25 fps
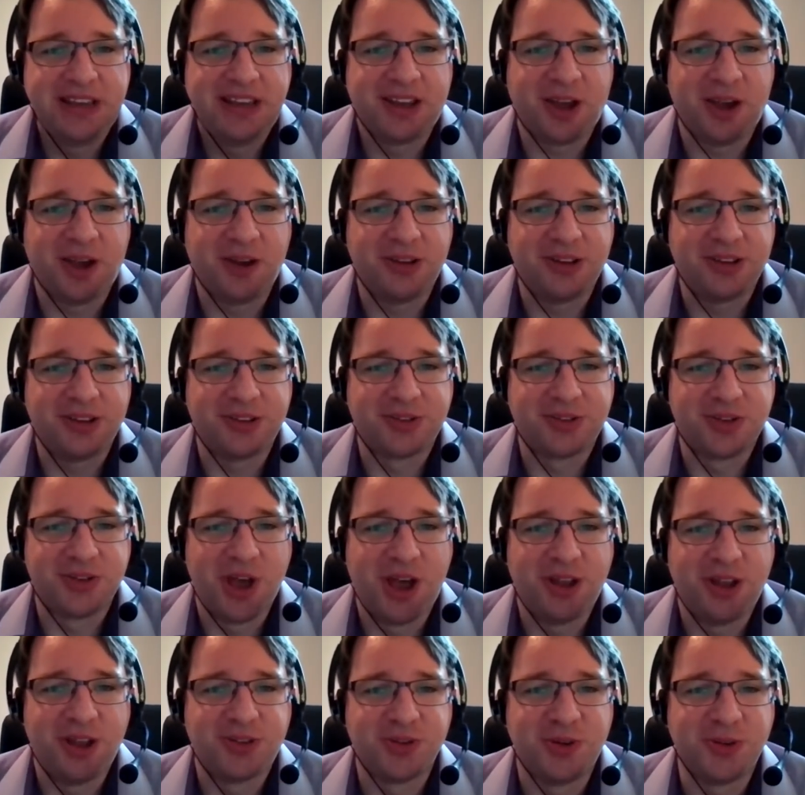going
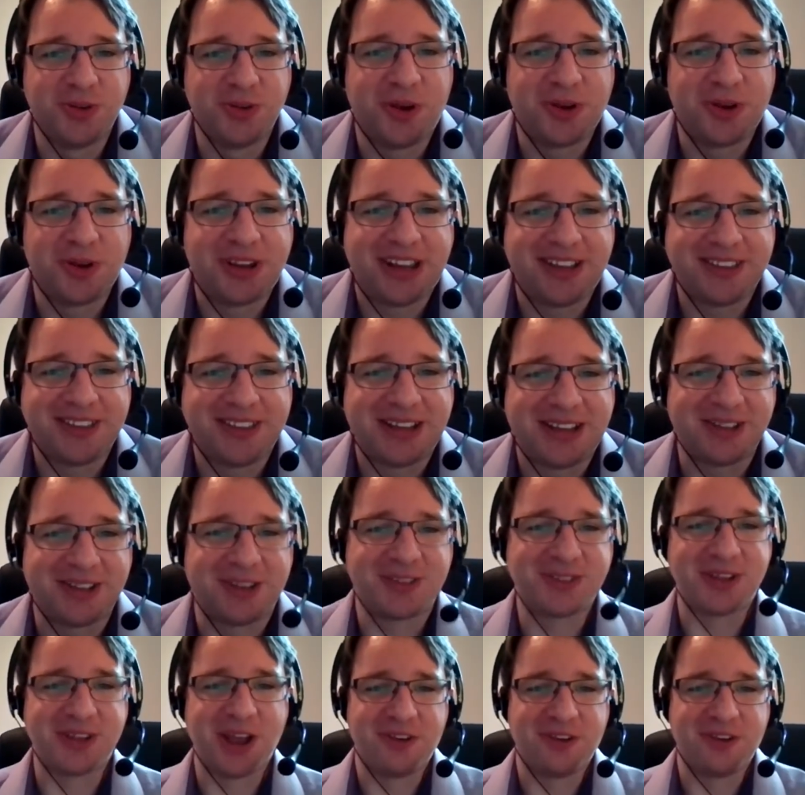door knocking. I think I
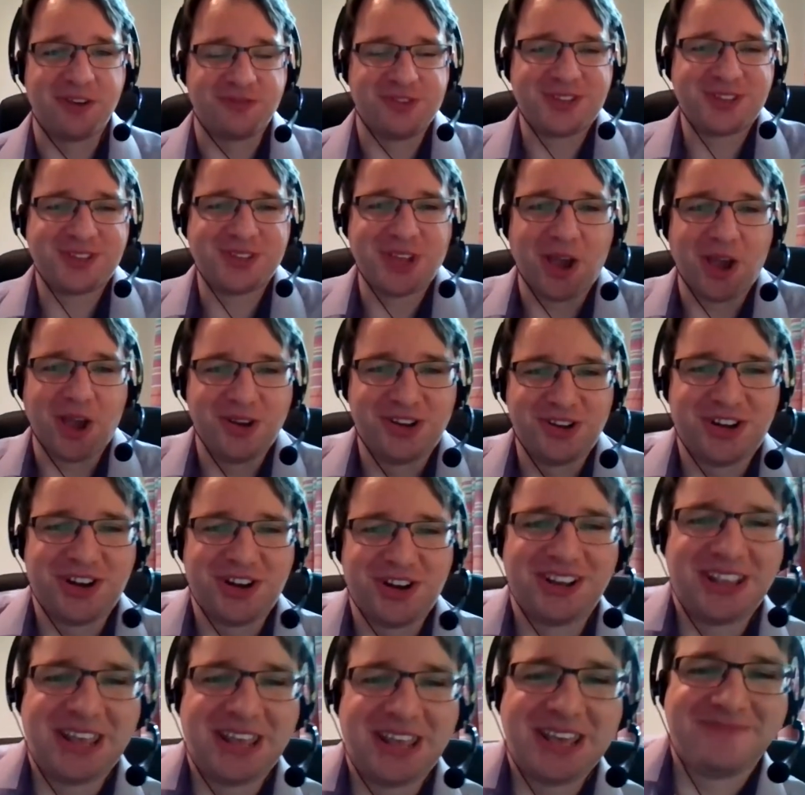lost over a stone
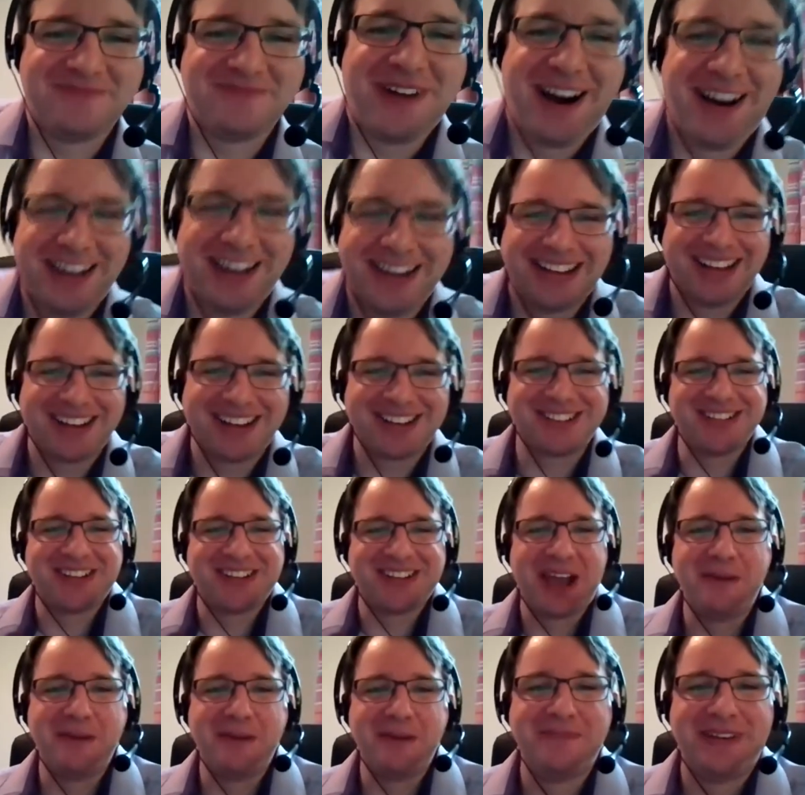during the by-election
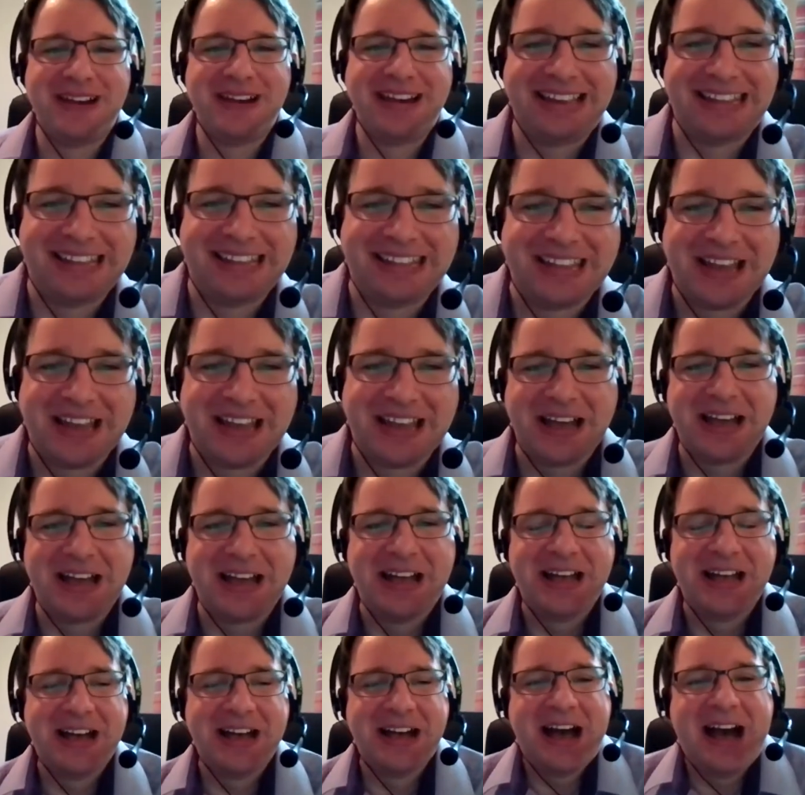campaign there,
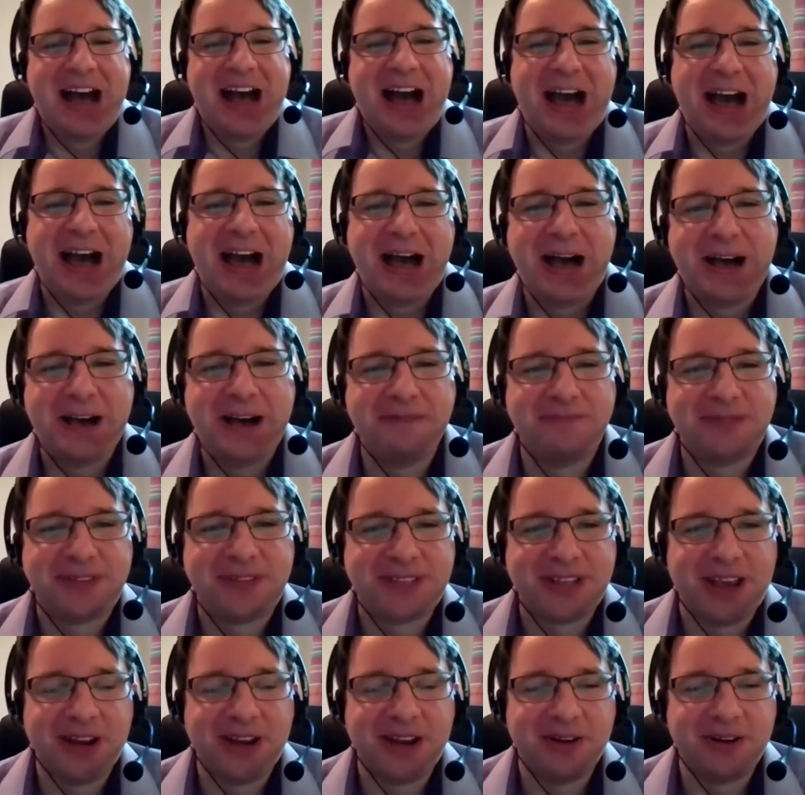
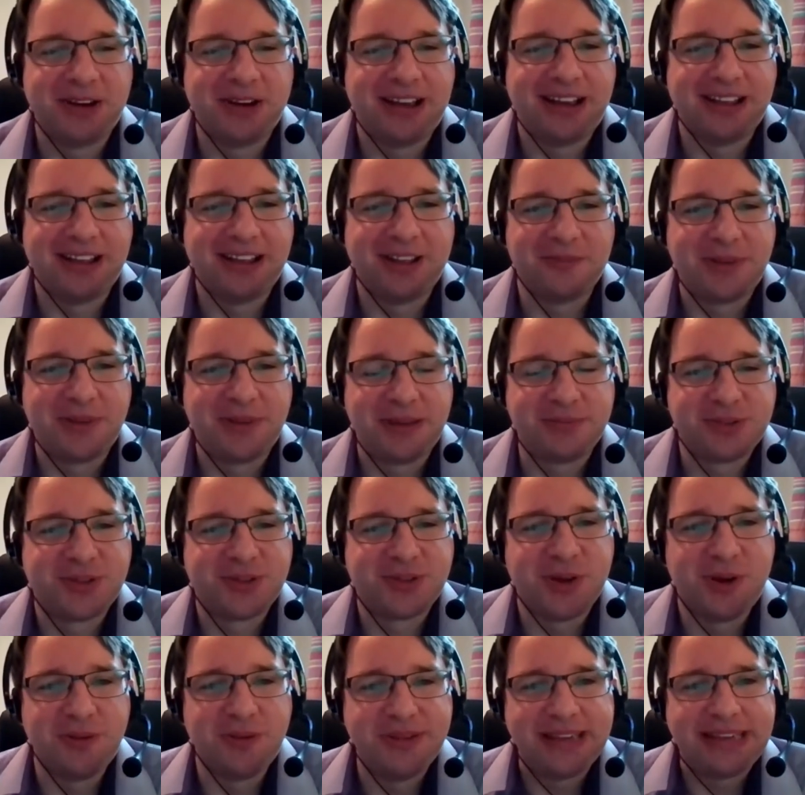so a lot of people
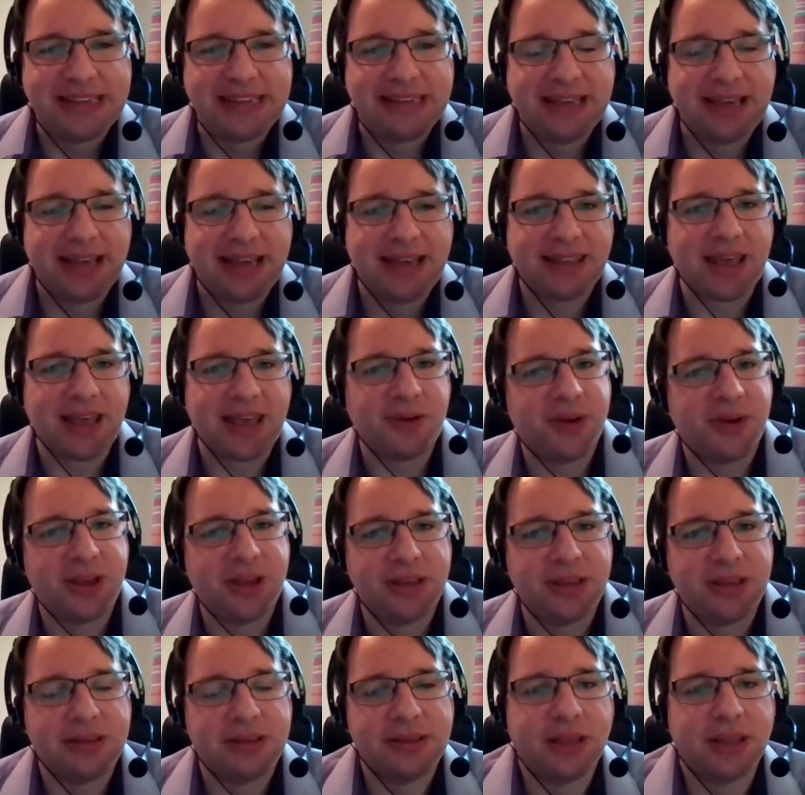saw me that
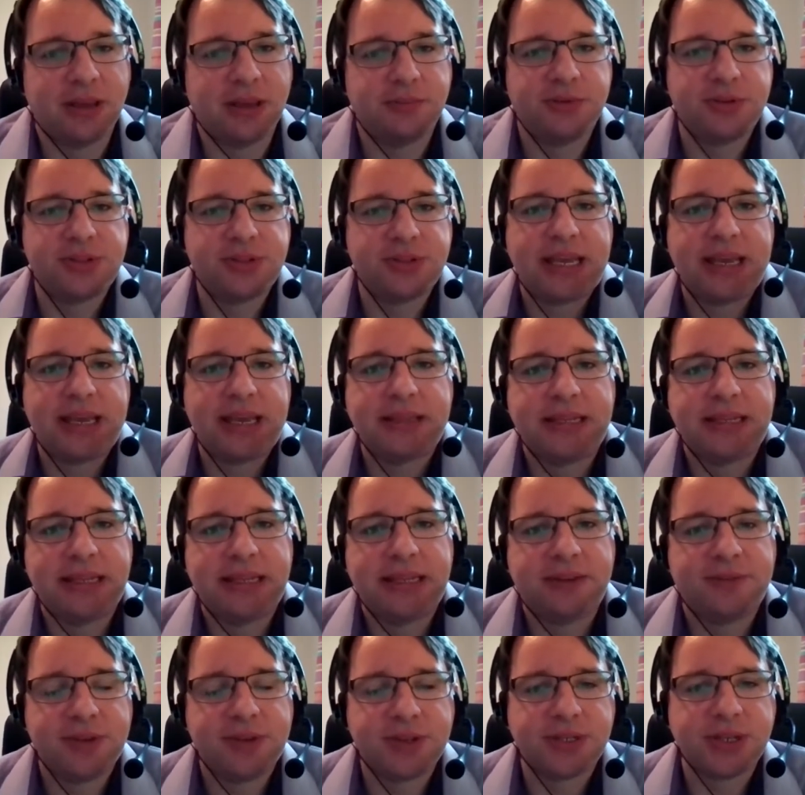way, putting out the
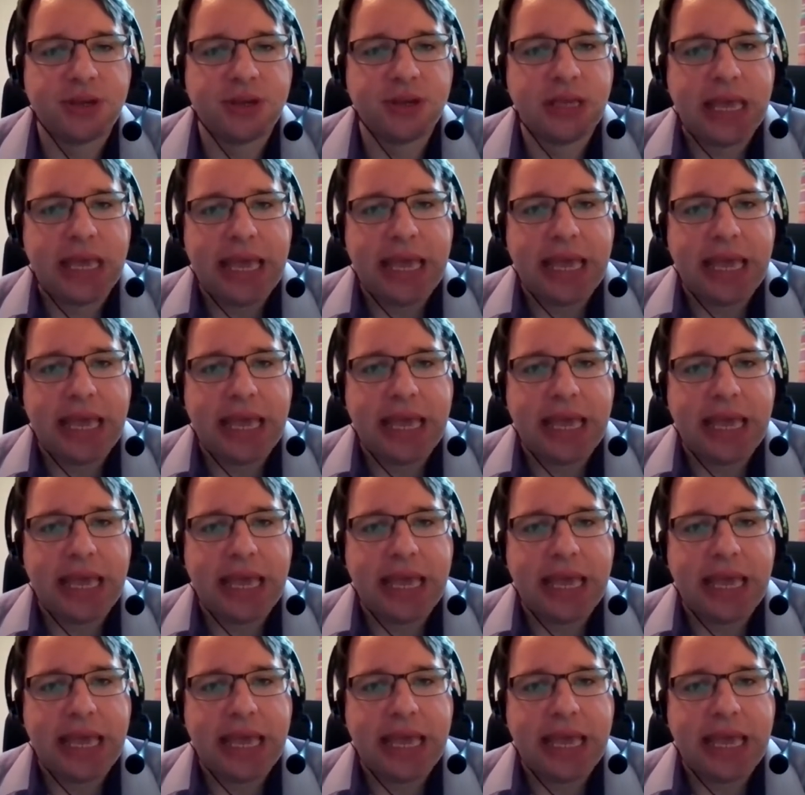leaflet. So